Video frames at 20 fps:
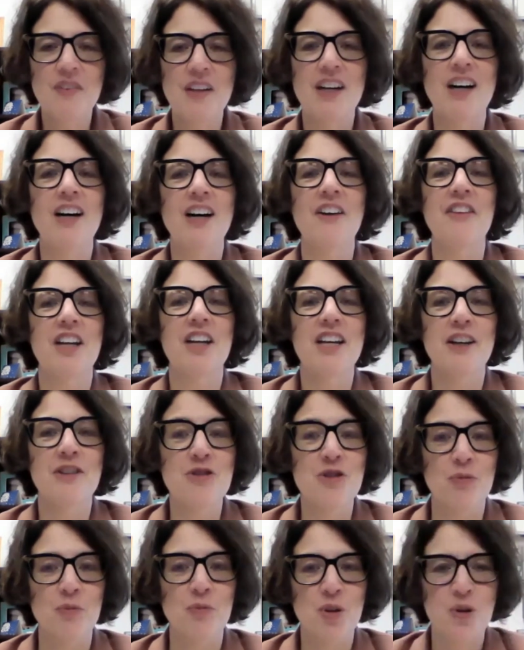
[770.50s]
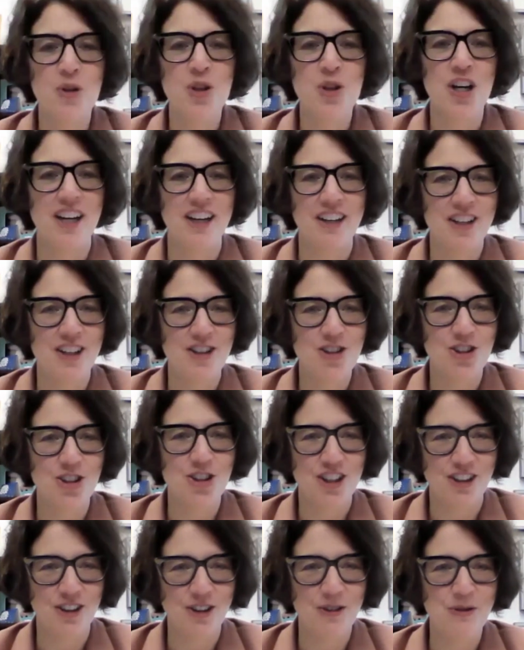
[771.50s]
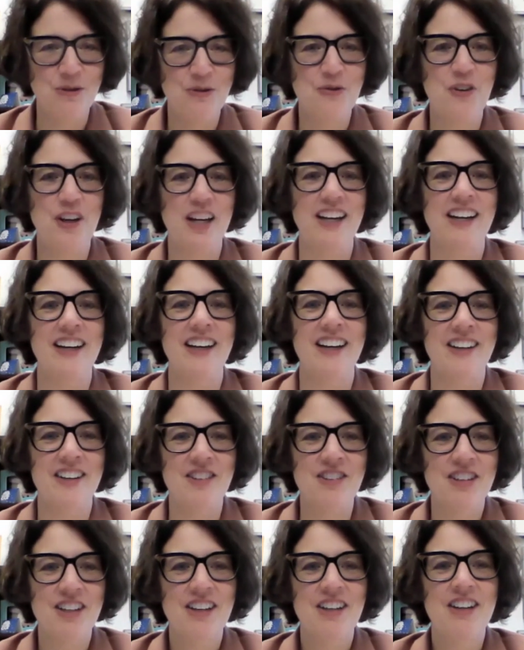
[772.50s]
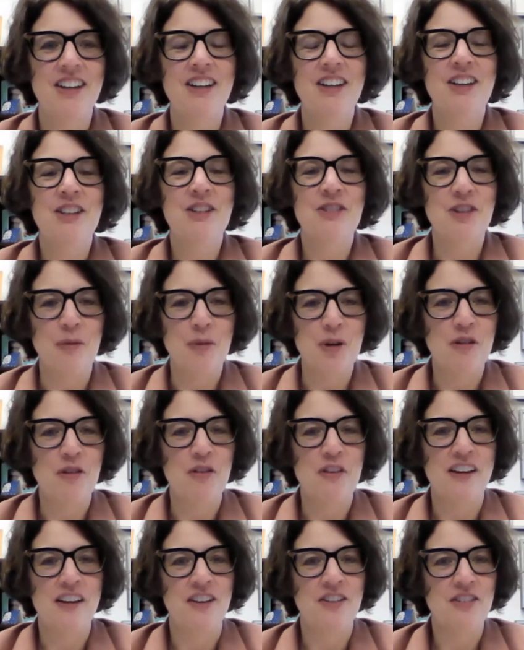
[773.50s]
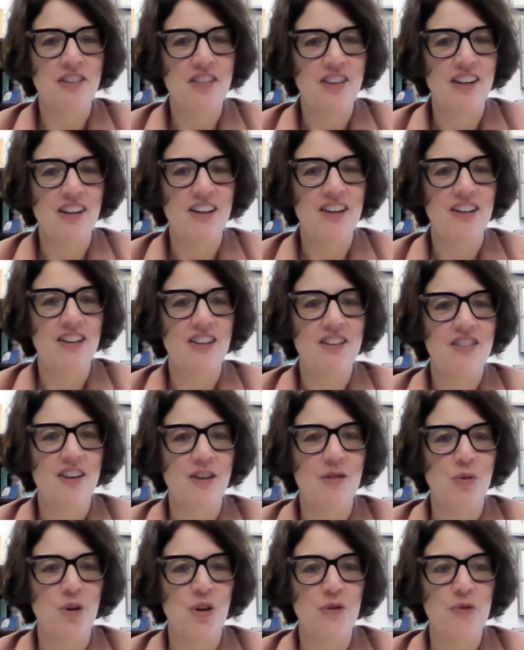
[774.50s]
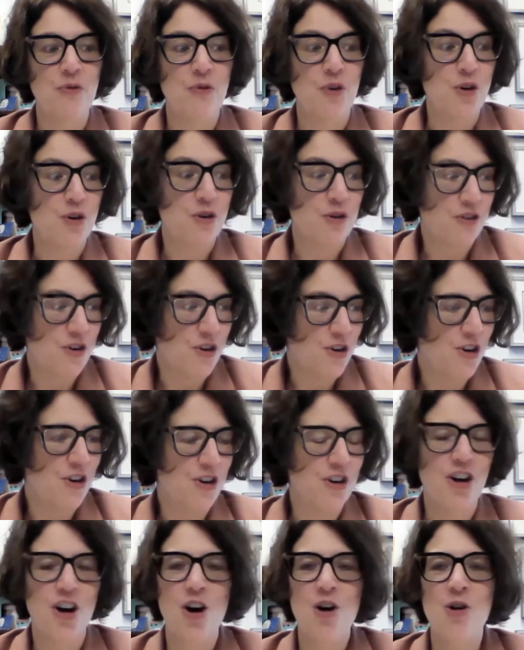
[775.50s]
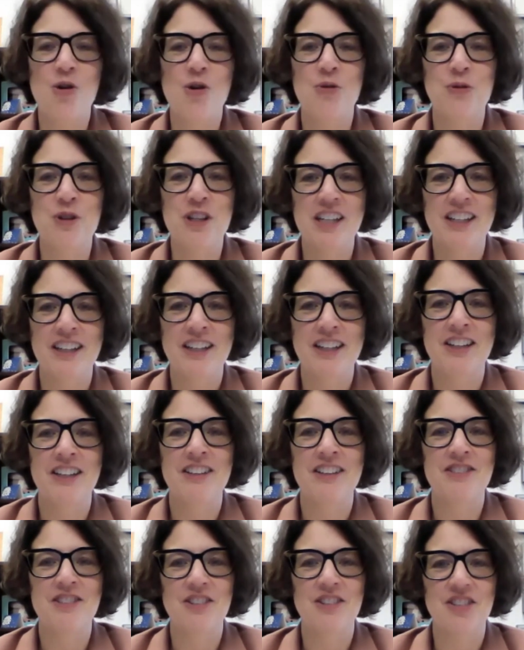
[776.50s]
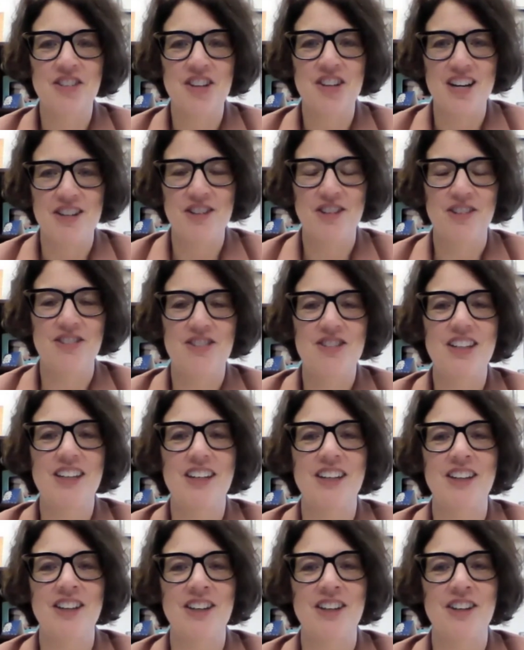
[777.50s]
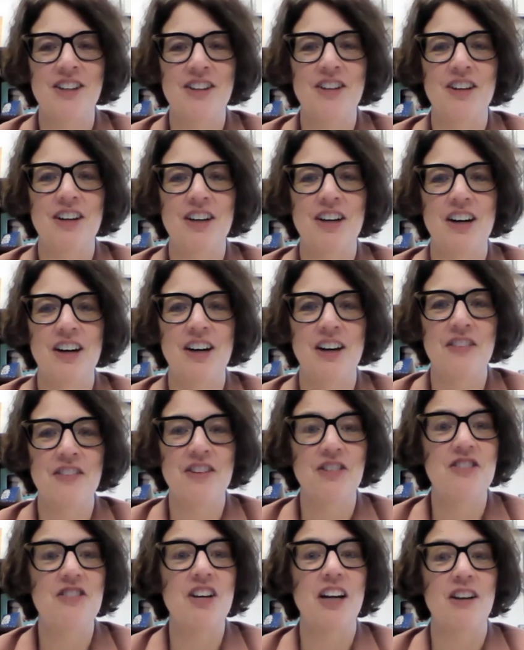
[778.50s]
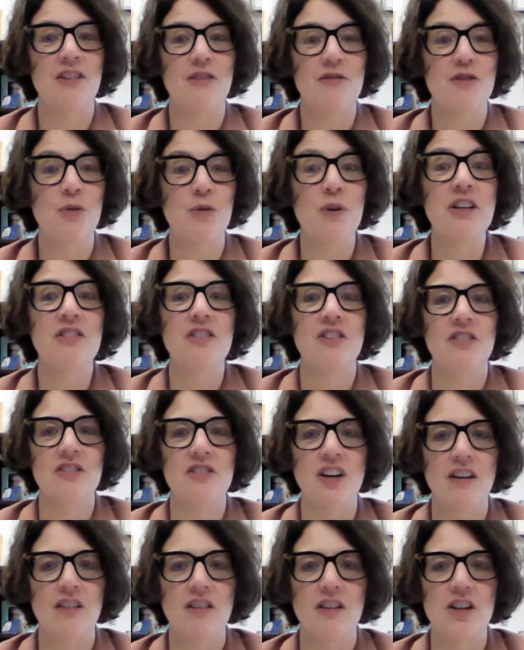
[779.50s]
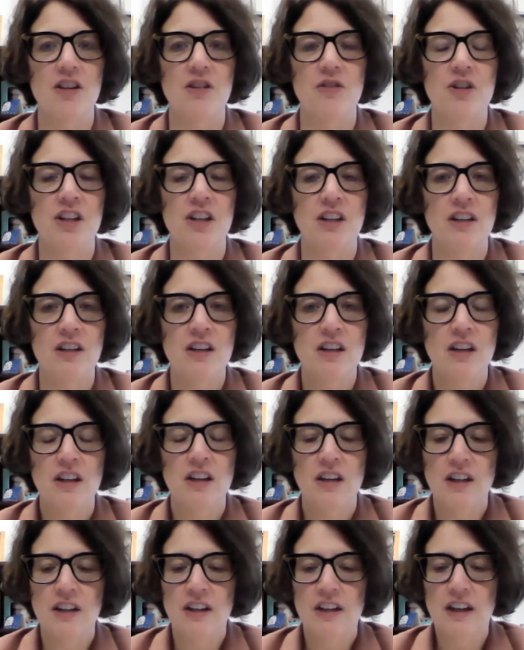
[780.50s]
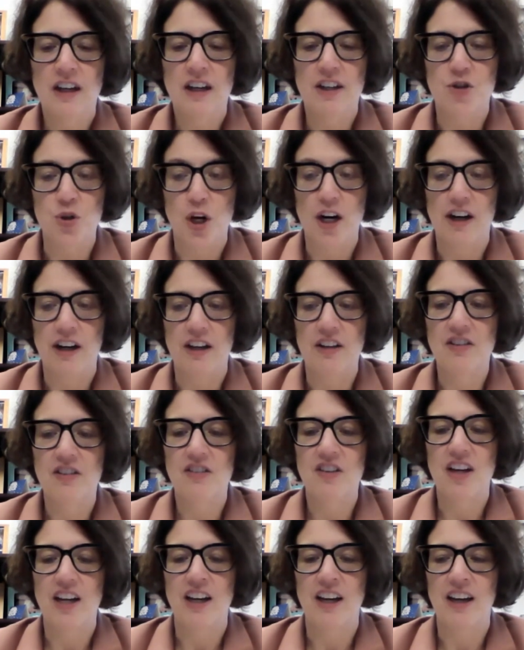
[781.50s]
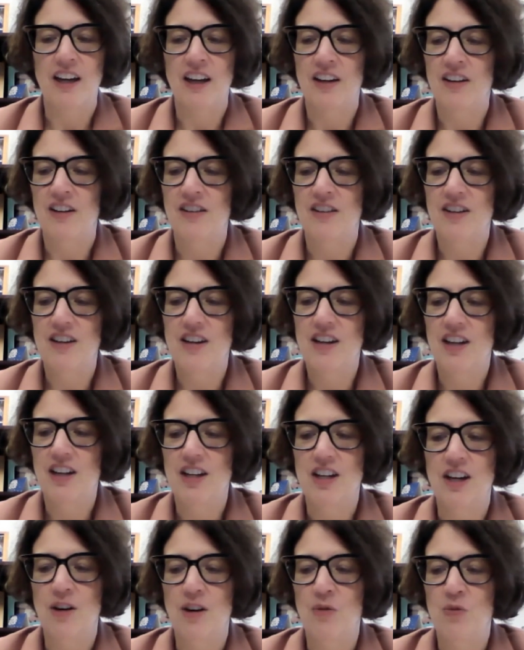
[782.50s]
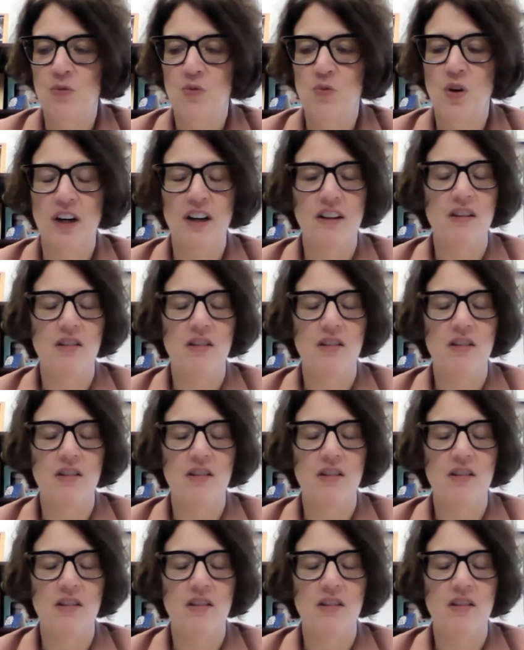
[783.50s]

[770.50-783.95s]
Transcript: the Cancer Moonshot Initiative, and some of the things that were further honed in and discussed in the recent State of the Union address. And, one